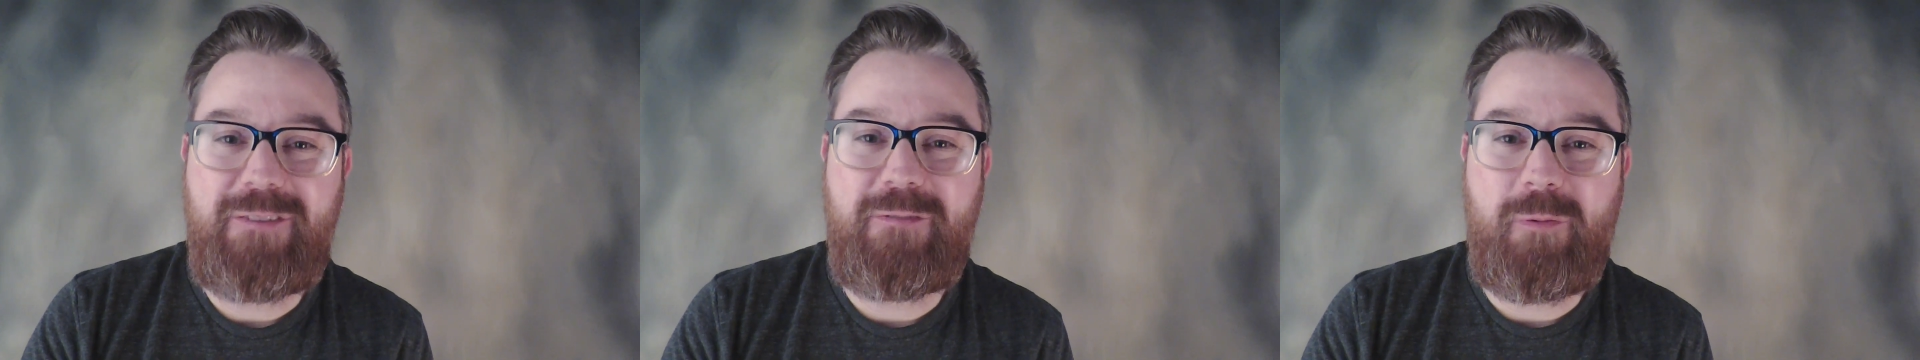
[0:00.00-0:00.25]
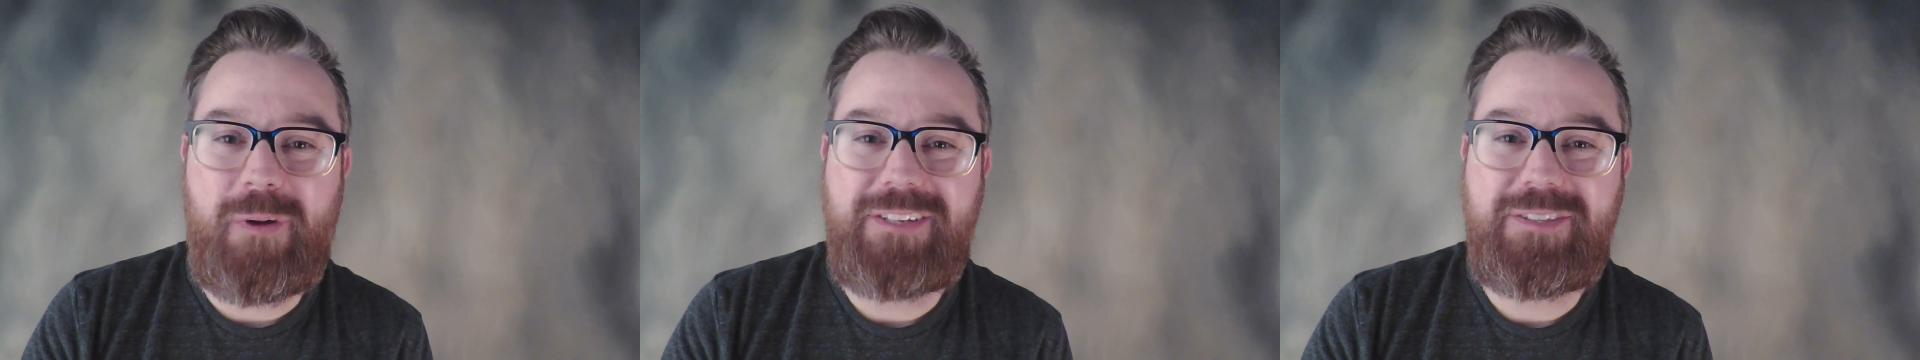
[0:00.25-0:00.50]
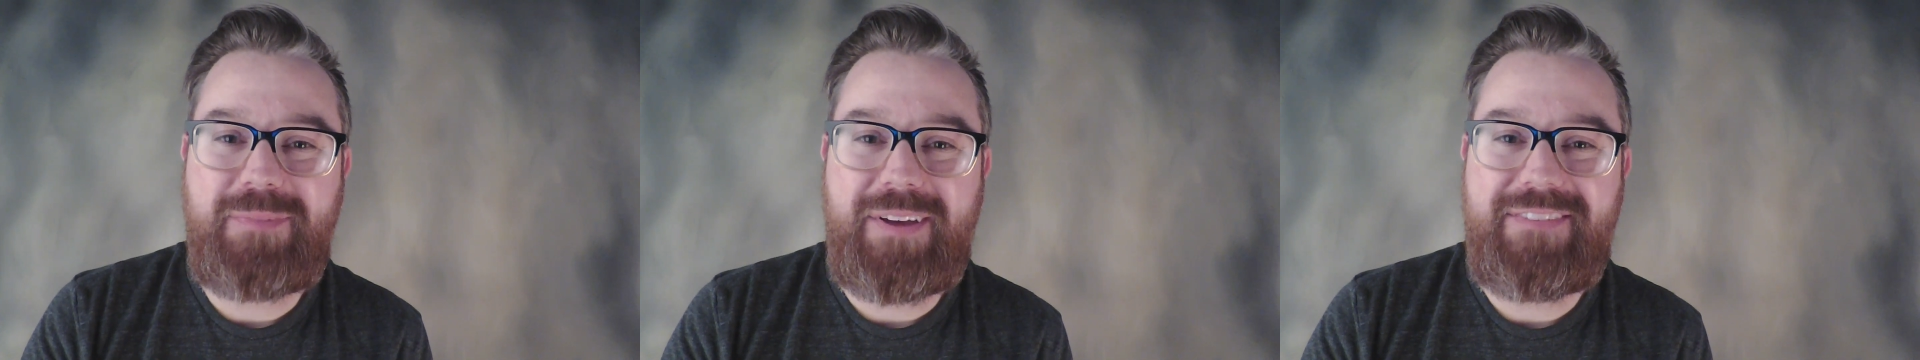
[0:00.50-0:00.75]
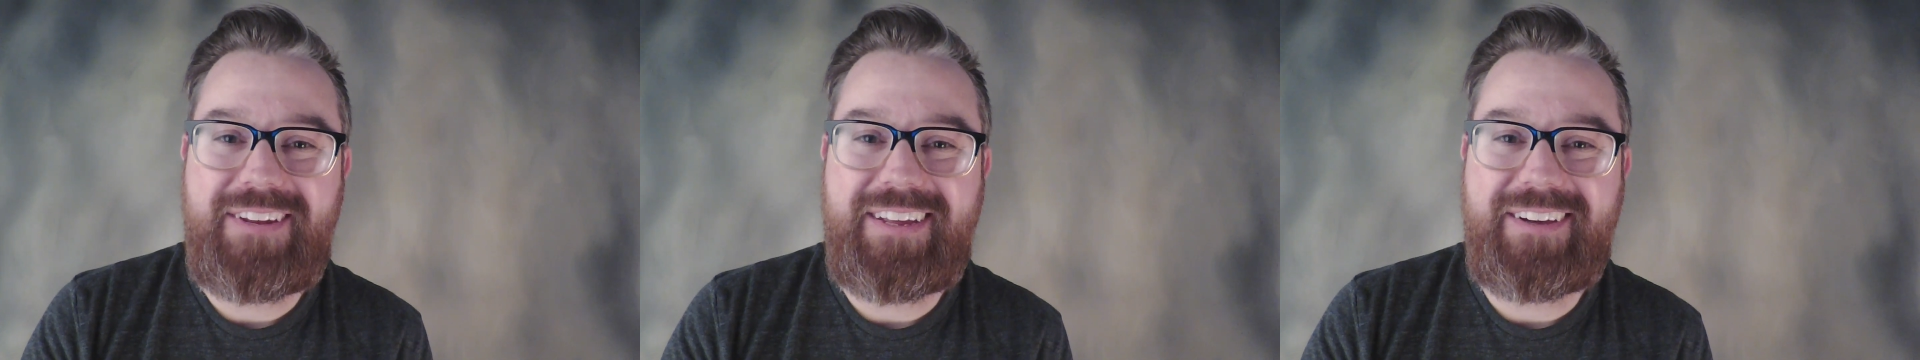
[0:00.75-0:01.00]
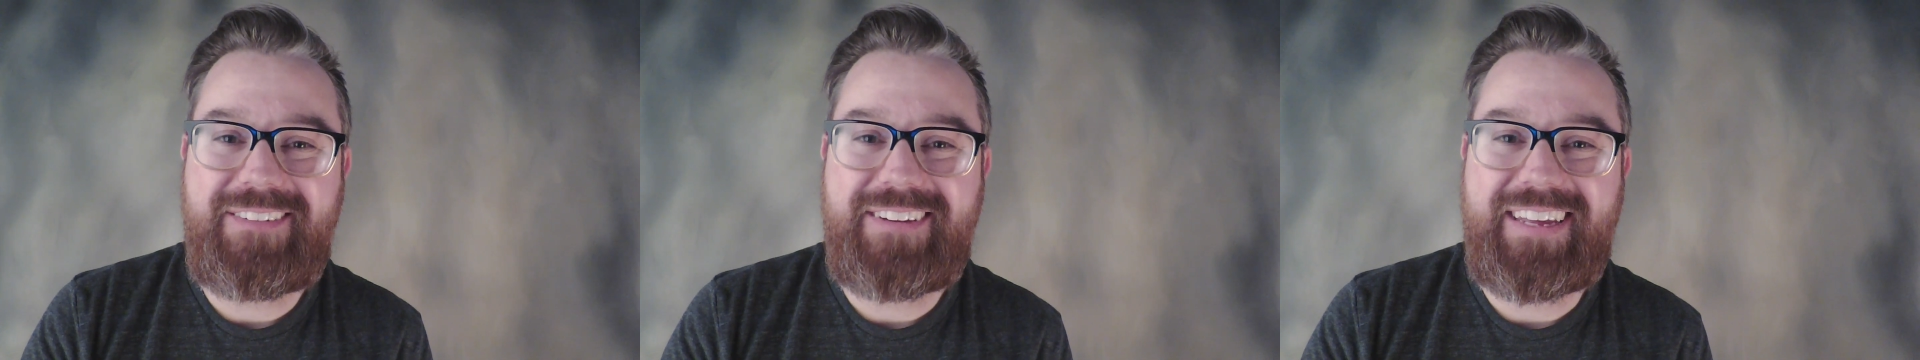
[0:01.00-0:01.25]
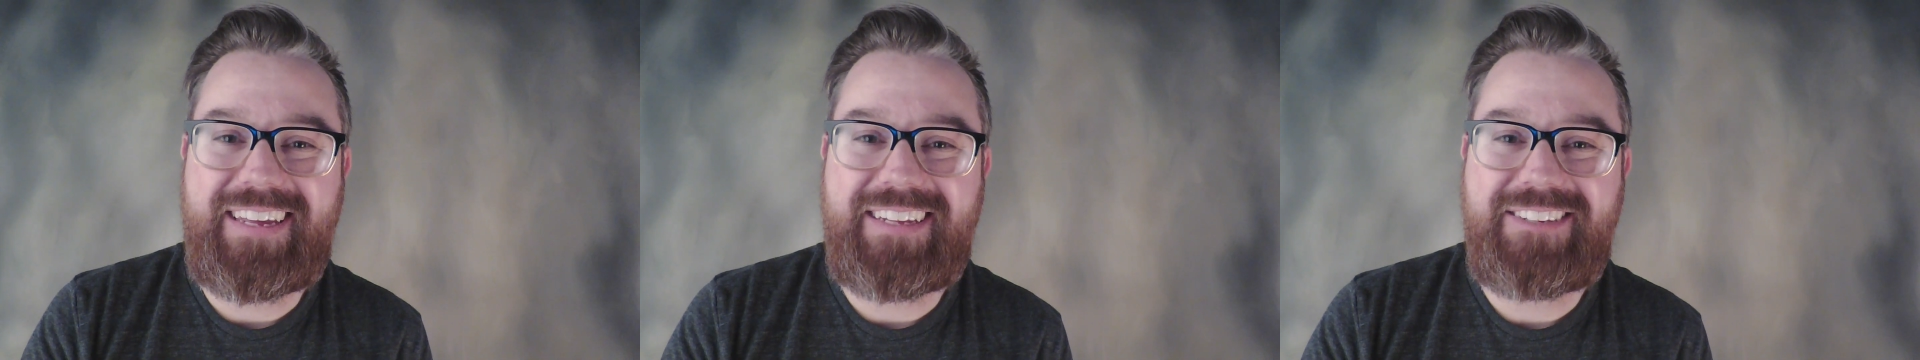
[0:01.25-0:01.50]
you for watching my video
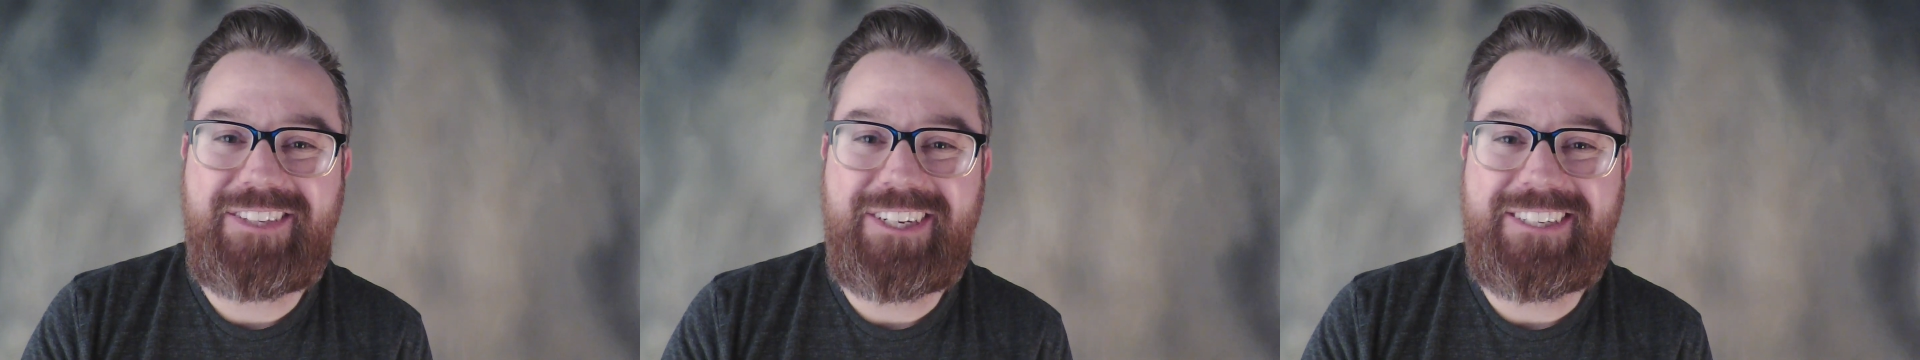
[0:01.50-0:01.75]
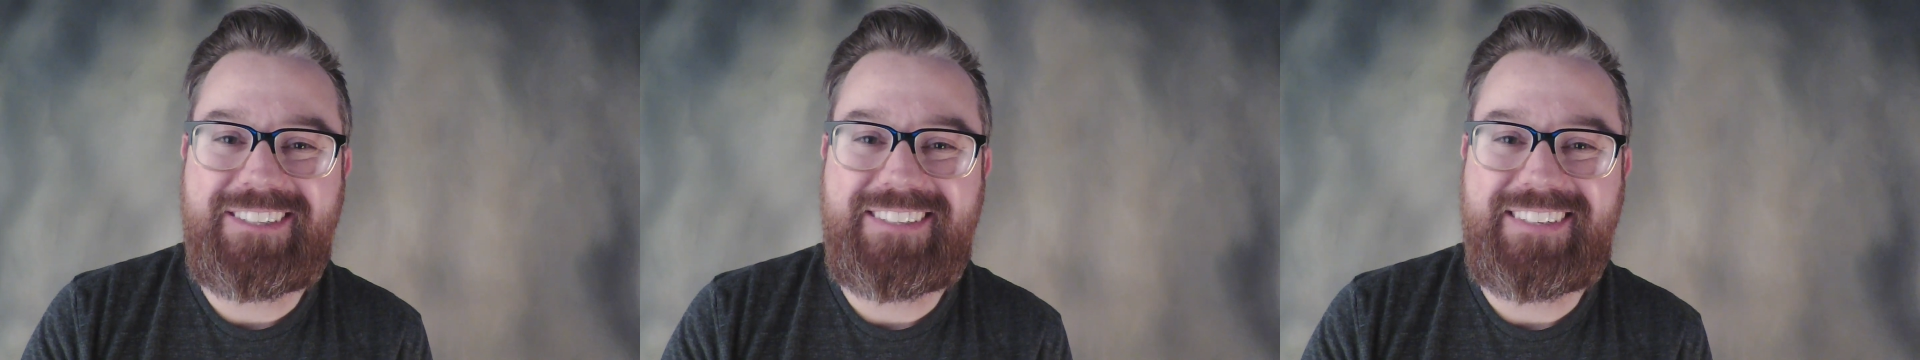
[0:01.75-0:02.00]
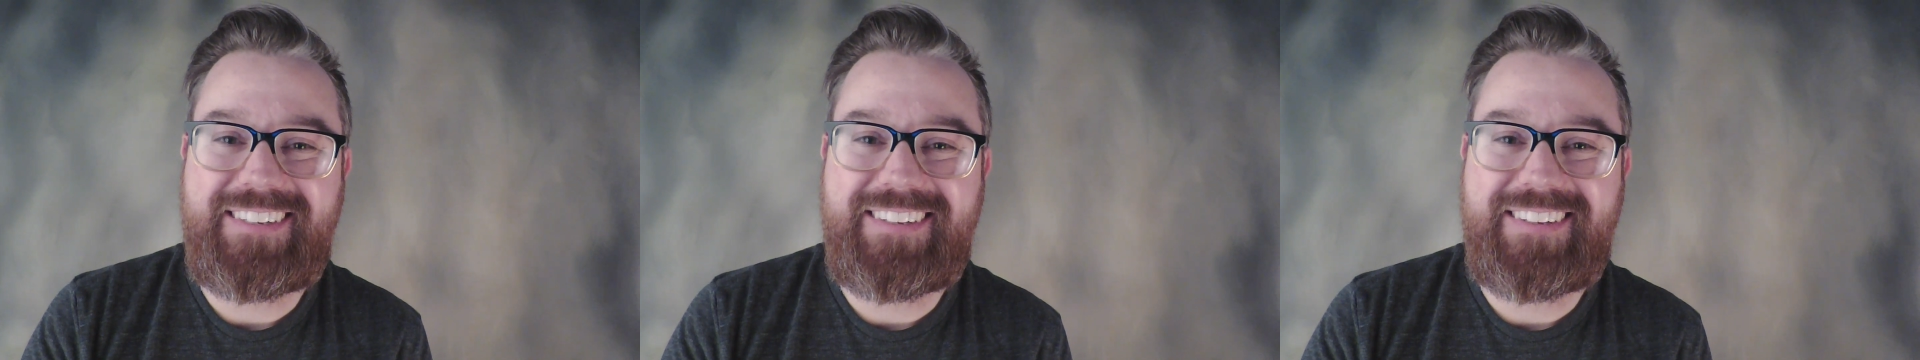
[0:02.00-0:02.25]
and cheers.